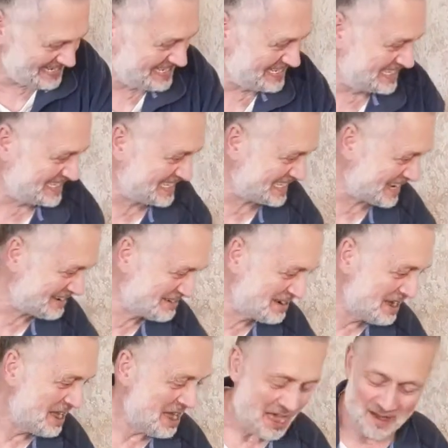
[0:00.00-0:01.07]
So
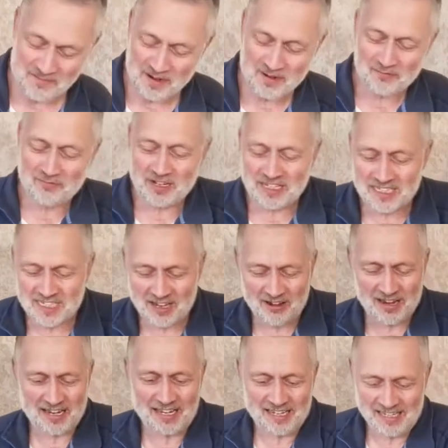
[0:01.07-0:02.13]
a bit of
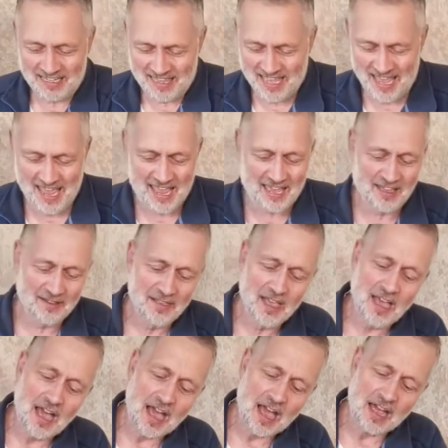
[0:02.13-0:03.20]
recycling there,
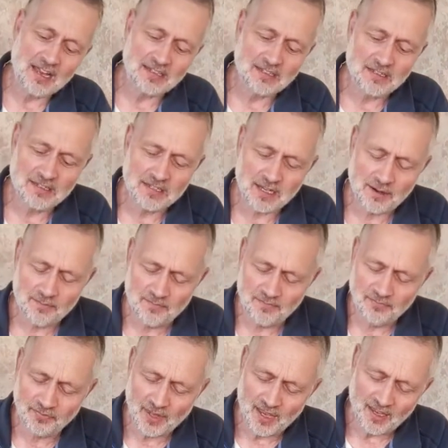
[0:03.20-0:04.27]
and
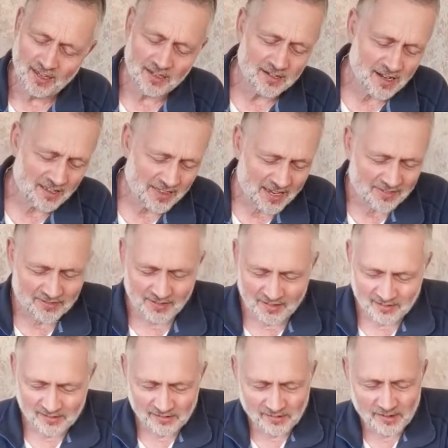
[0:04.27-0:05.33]
you know that
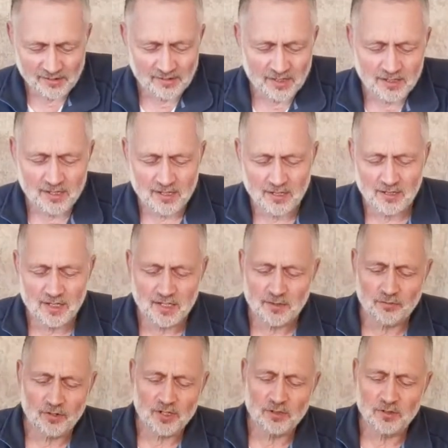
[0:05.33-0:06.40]
you know, these
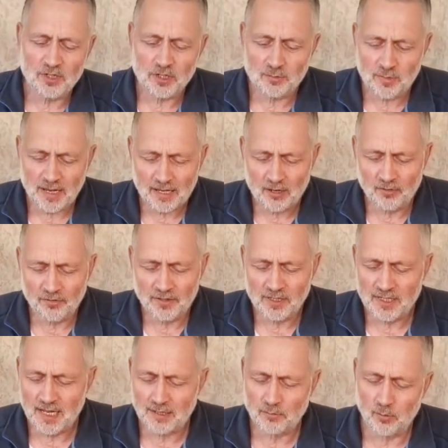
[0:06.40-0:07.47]
trees will just pick off the
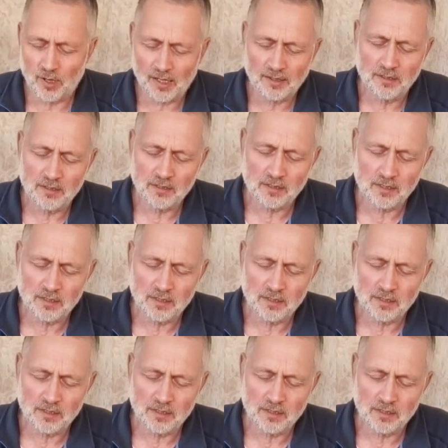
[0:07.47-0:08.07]
dead ones.